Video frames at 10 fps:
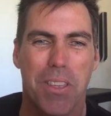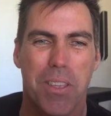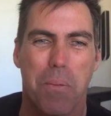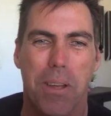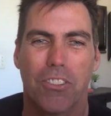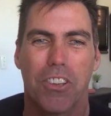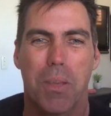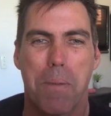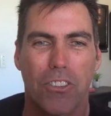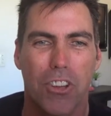you
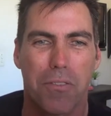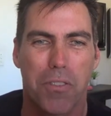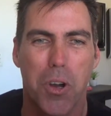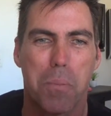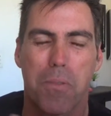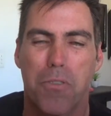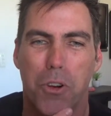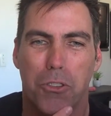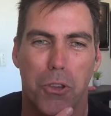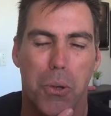mentioned a film before
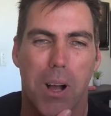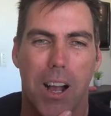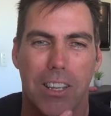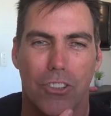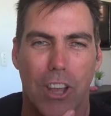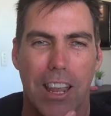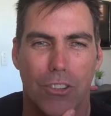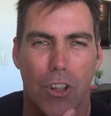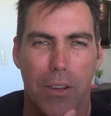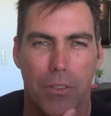too, Exchange
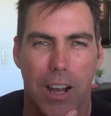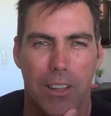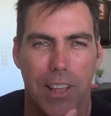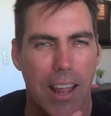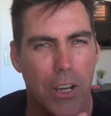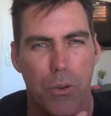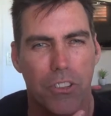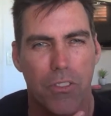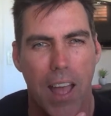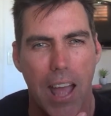Lifeguards. It had
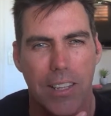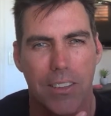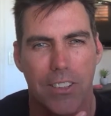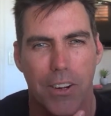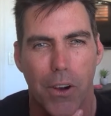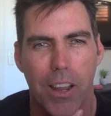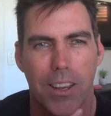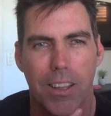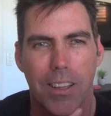Christopher Atkins in it, right?